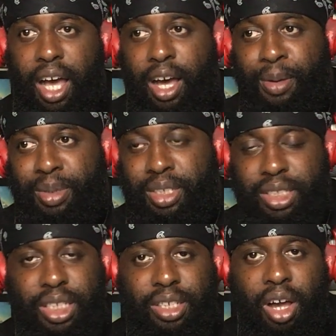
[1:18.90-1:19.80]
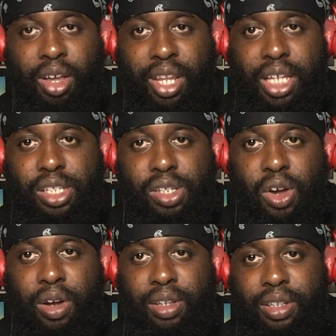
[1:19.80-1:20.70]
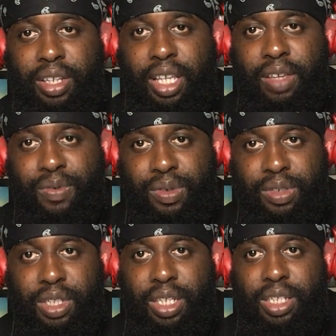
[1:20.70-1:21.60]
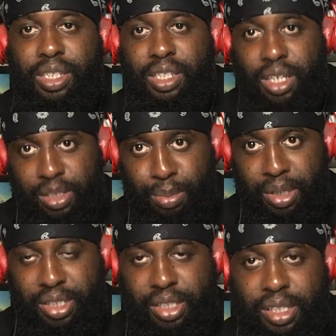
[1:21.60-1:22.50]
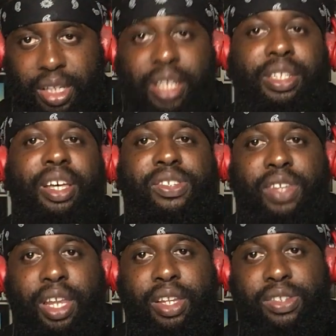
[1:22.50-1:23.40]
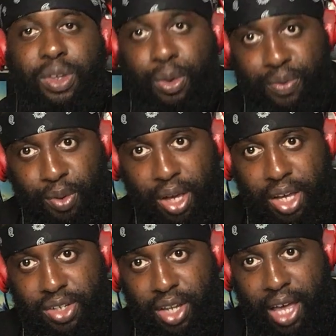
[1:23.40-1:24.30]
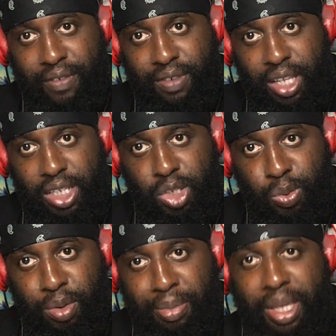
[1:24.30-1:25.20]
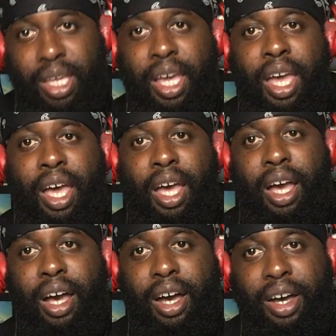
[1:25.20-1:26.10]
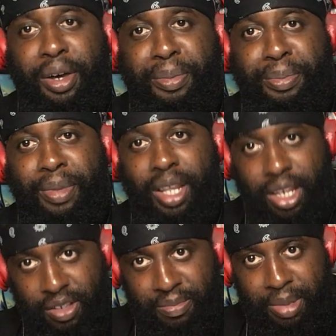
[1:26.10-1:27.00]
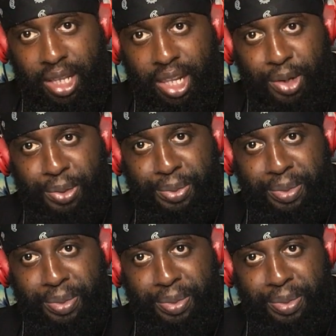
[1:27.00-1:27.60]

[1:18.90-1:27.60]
uh, because yes, all Nazis are evil, sadistic sons of bitches. Yes, I said it. So if you guys have an issue with me, um, leave me alone